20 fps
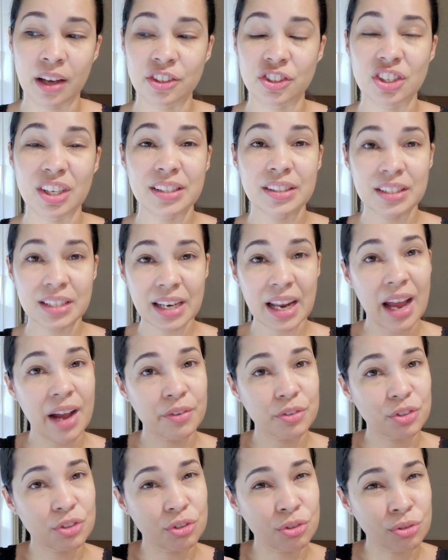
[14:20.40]
She did
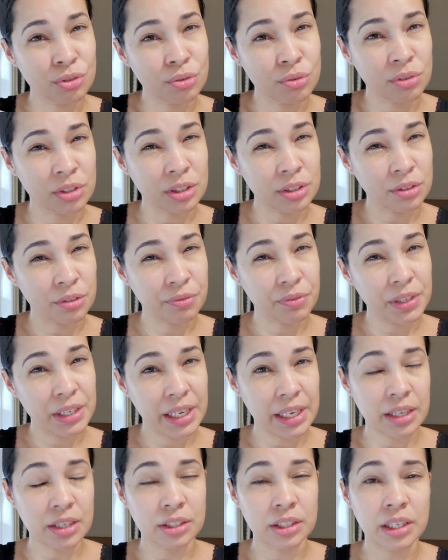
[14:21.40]
have to do a little
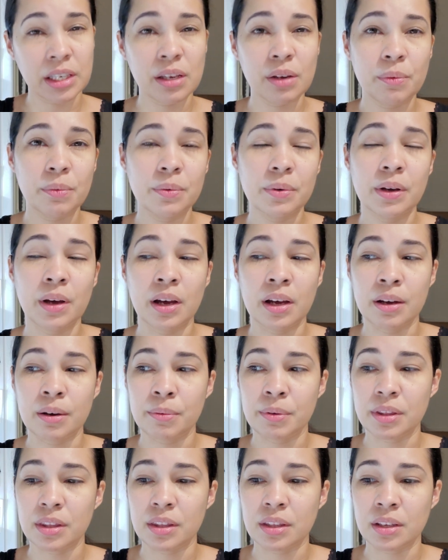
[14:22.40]
finagling
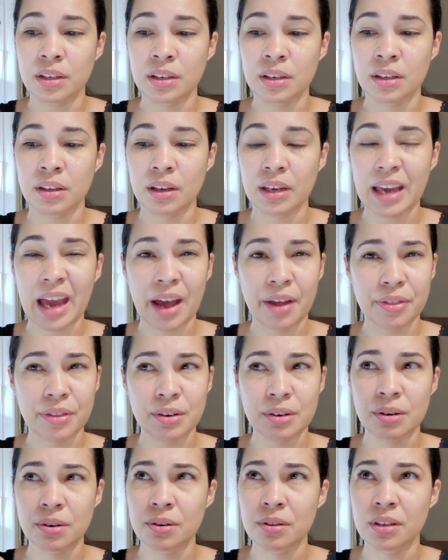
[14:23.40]
with the
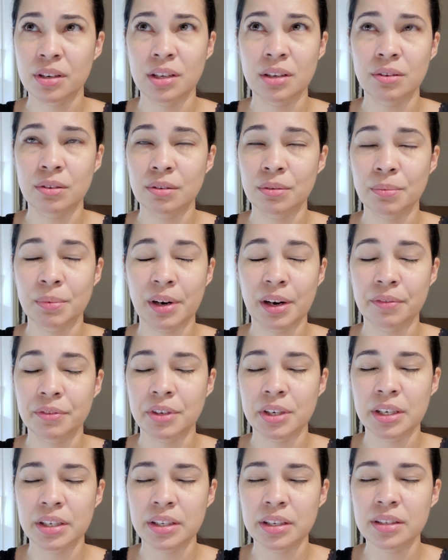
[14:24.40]
catheter or the needle or
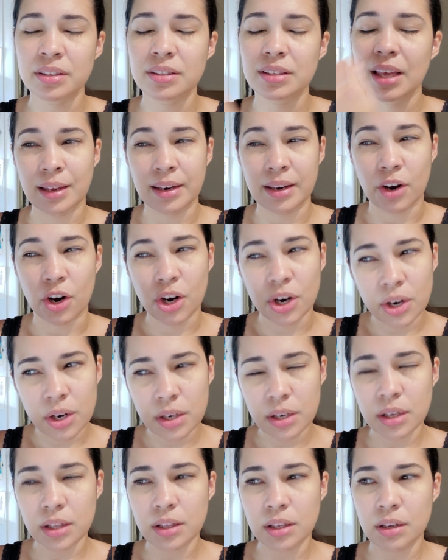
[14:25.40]
whatever it is. It
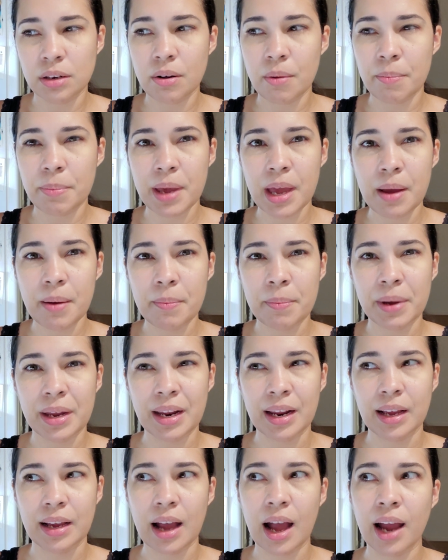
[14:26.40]
hurt a little bit, but
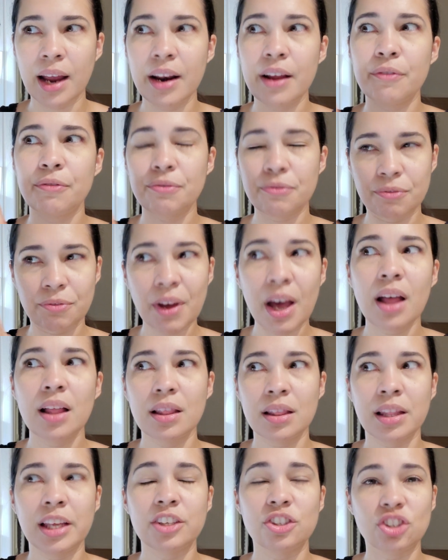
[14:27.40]
it kind of
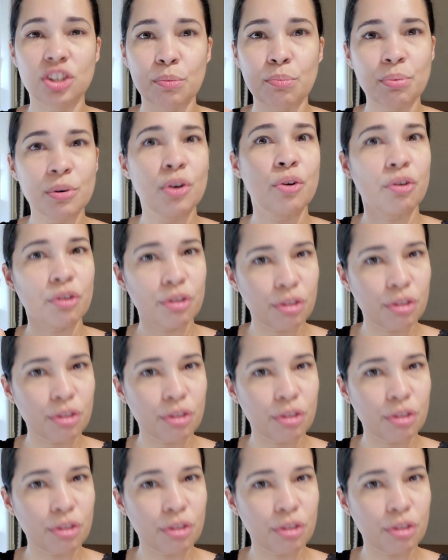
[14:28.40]
felt like she broke